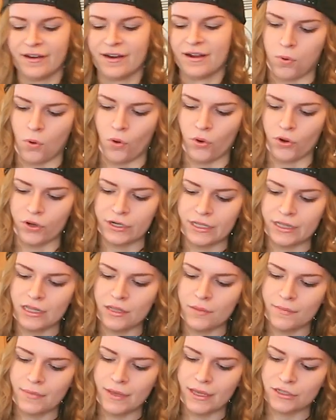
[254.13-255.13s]
Pour it in
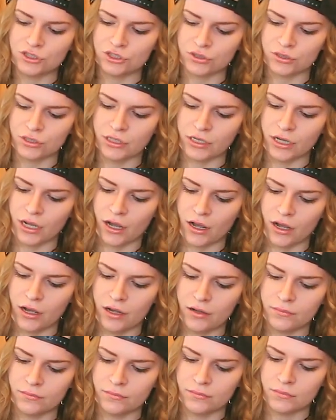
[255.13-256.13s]
the measuring
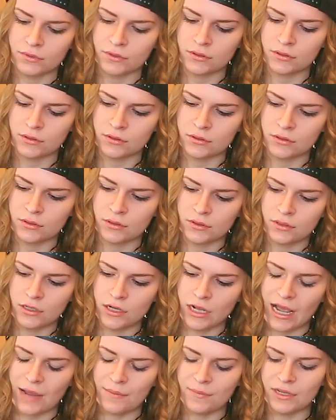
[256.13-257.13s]
cup.
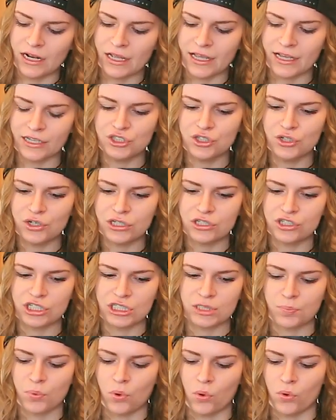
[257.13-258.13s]
I mean, I guess you could
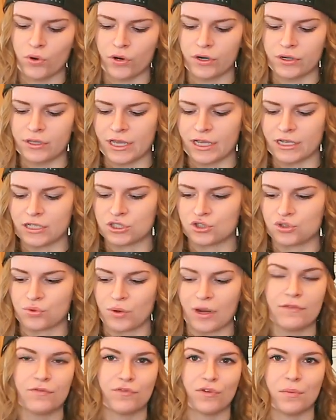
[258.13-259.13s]
just pour like
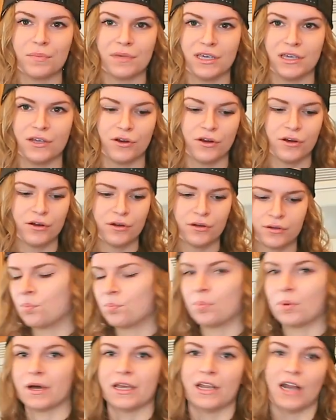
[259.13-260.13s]
straight from here,
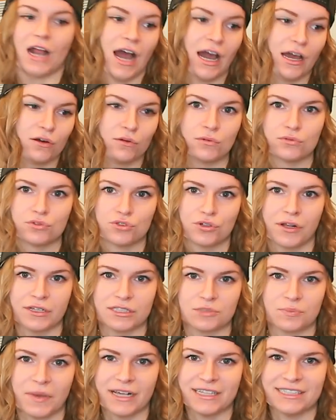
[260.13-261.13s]
but I don't
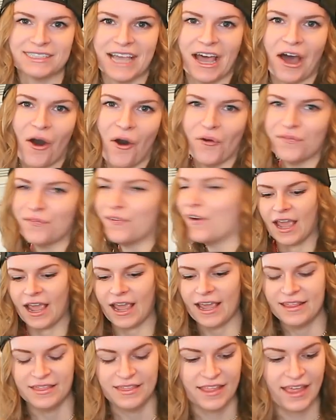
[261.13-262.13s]
trust myself.
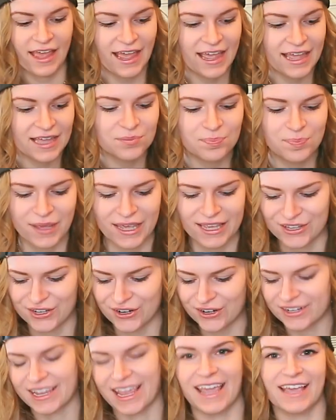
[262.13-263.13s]
And then pick
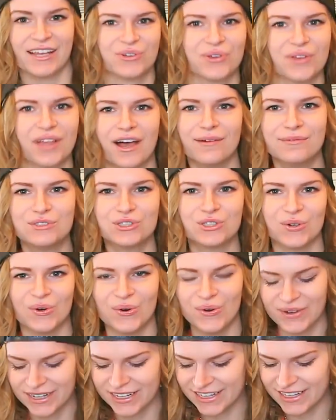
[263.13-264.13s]
your candle of
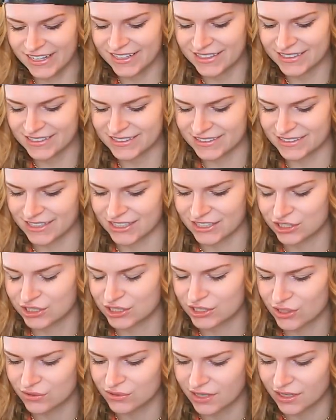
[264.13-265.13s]
choice. Let's
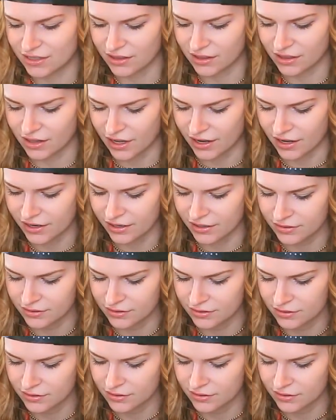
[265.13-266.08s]
just go down the line.